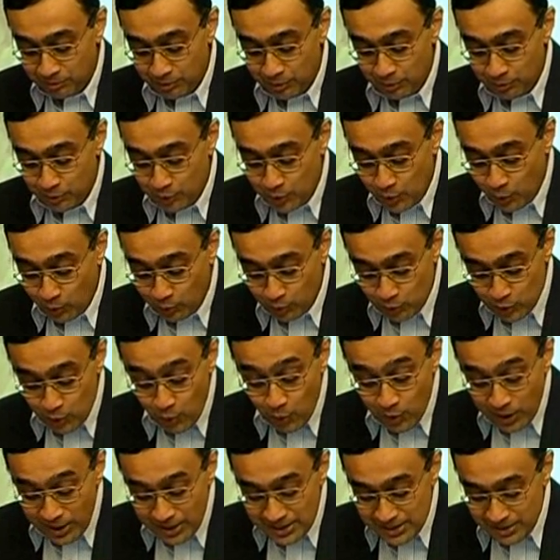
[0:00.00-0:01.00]

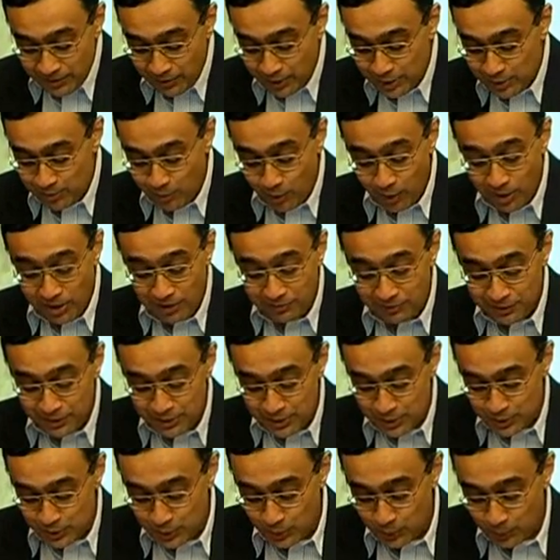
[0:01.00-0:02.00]
showcase our small efforts
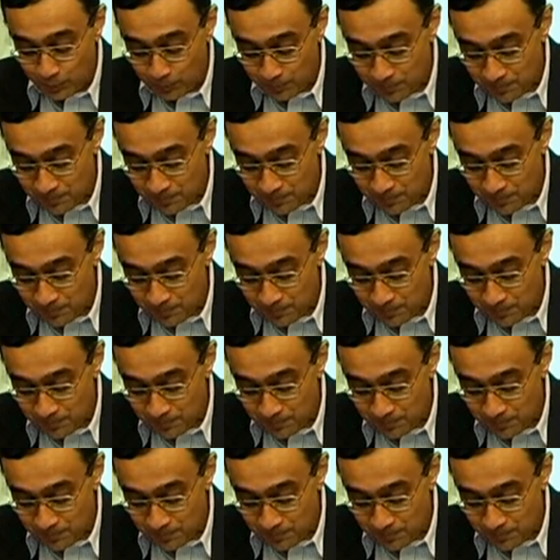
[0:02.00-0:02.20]
to you.